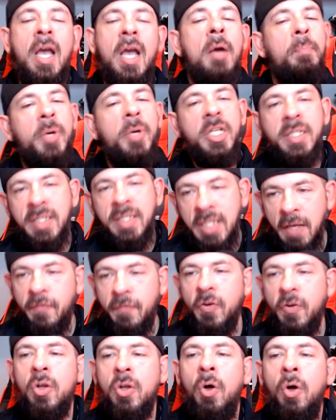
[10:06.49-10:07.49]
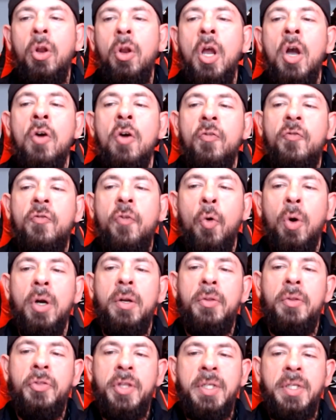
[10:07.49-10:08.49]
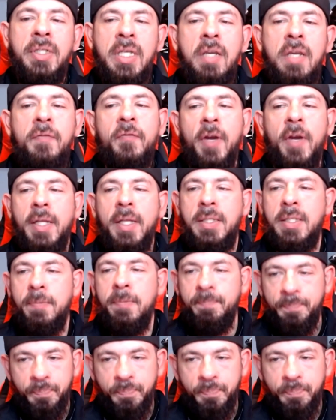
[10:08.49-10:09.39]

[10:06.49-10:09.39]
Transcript: but difficult for the defense.